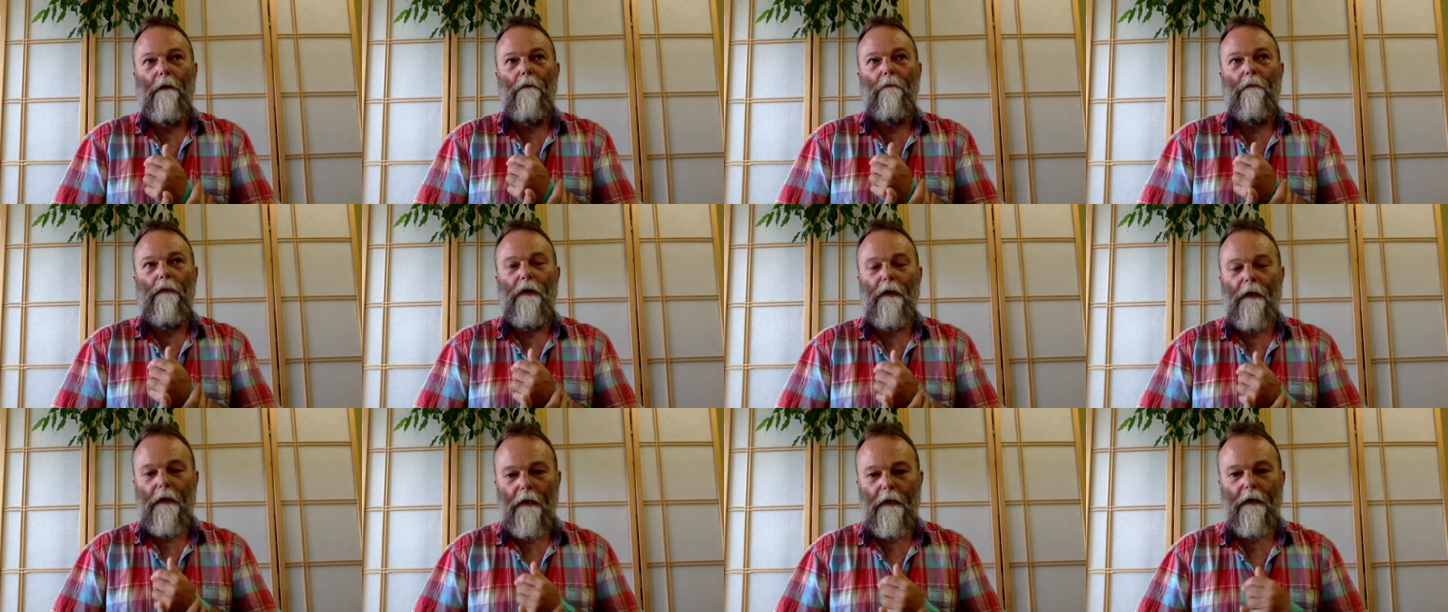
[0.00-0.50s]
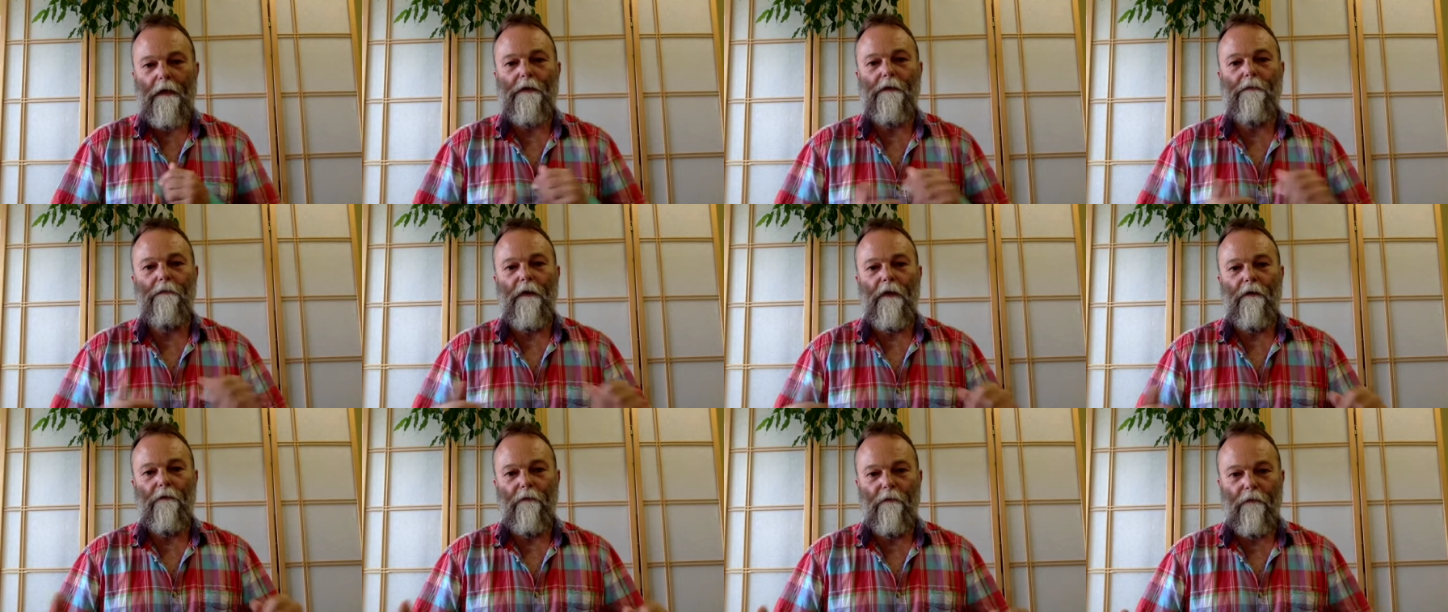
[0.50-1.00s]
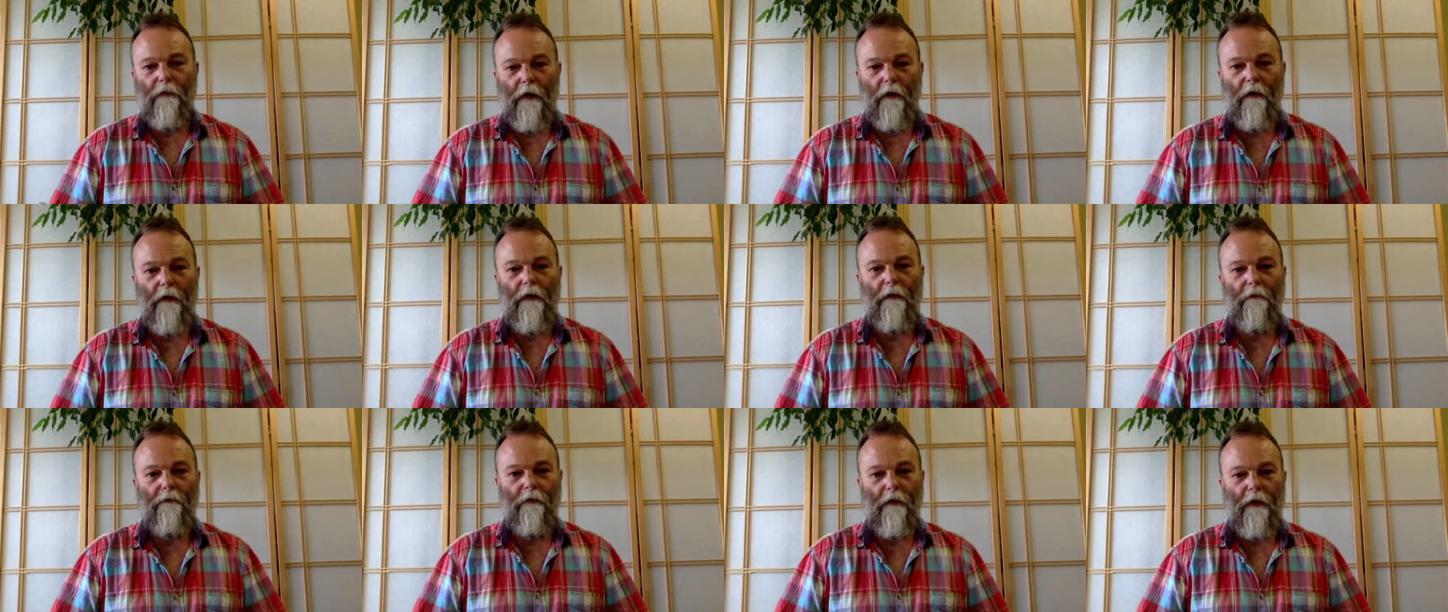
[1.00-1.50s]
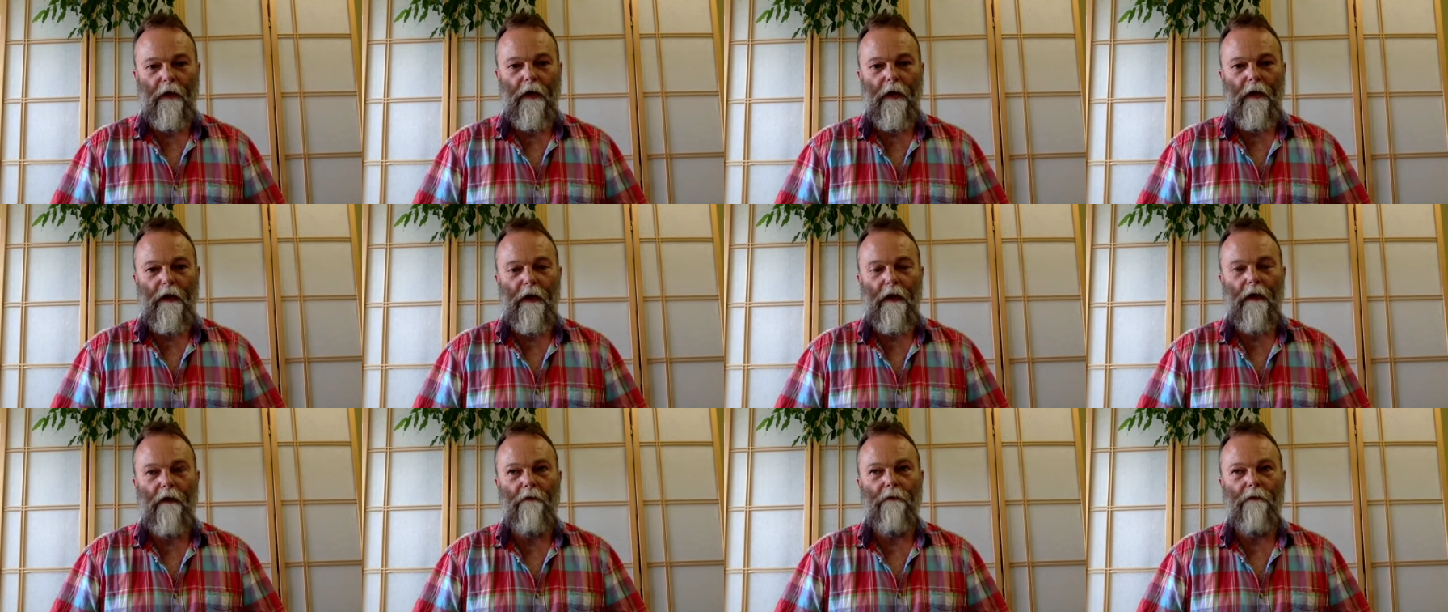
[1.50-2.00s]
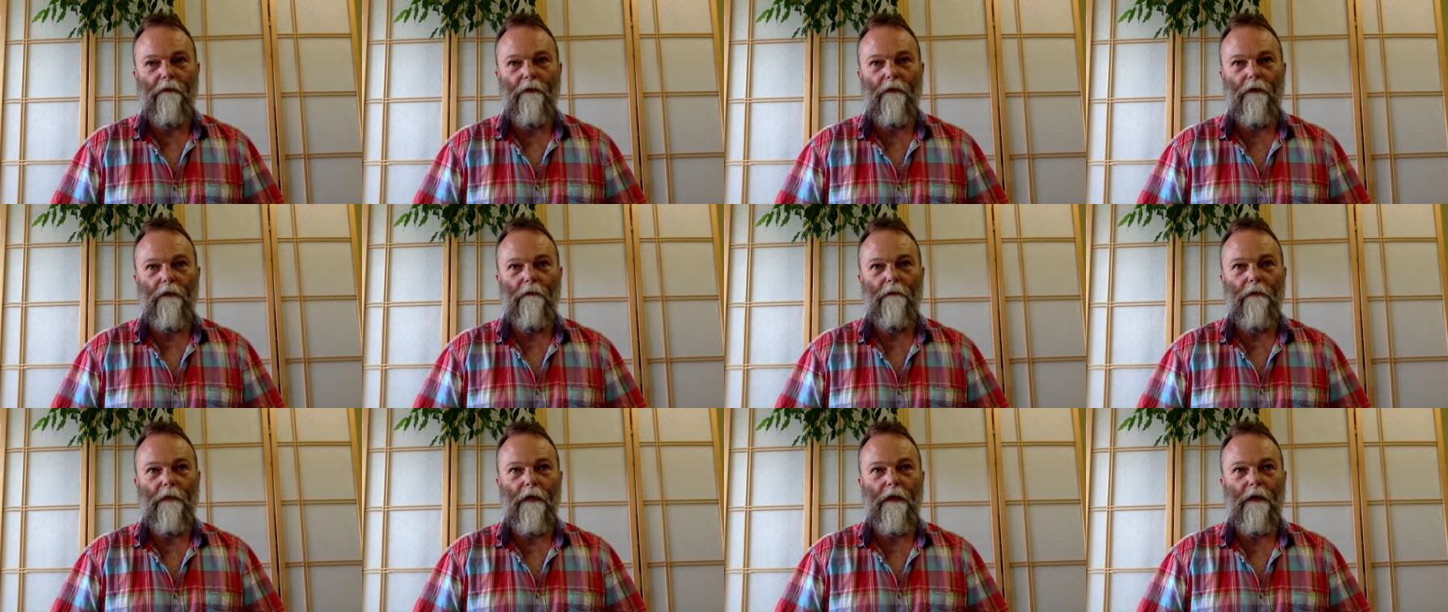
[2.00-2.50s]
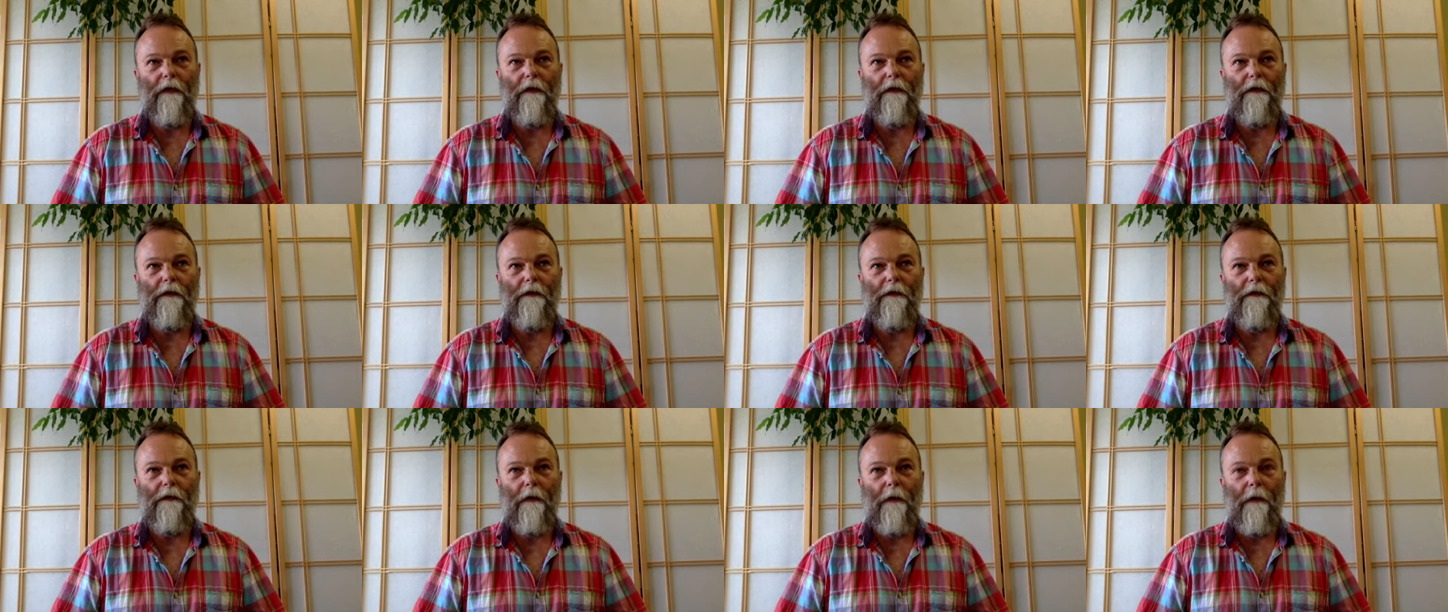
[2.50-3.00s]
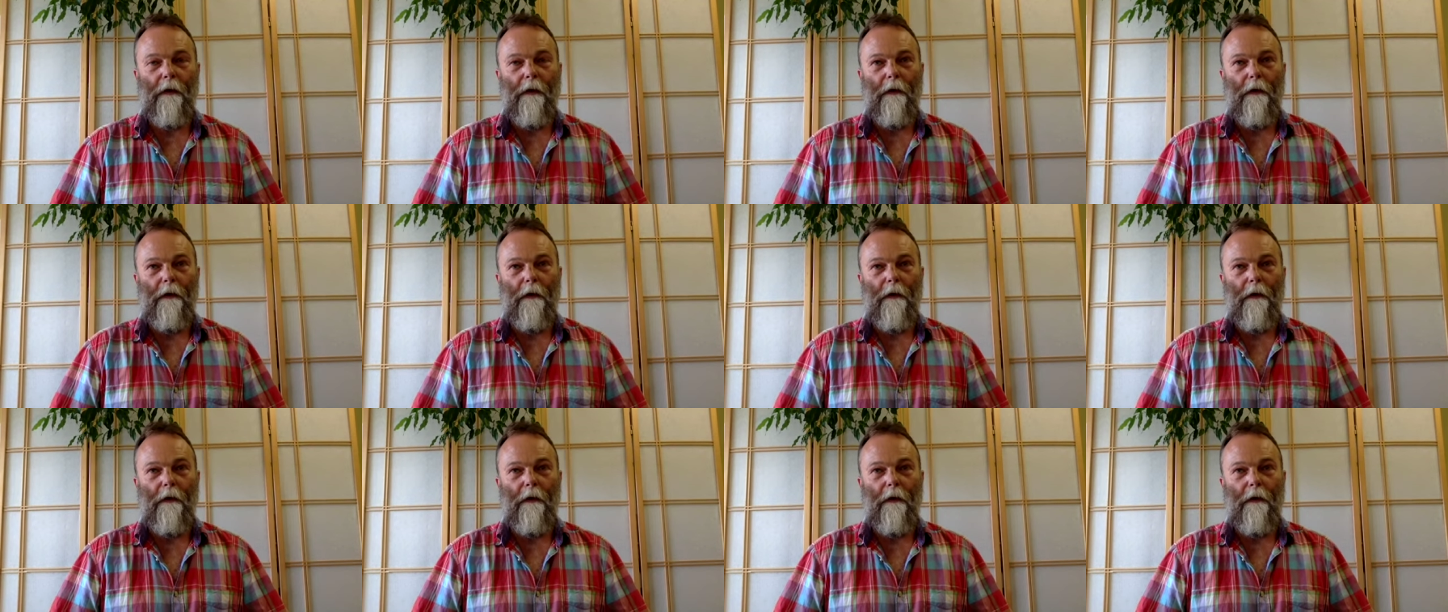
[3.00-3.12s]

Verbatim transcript: please be very, very careful because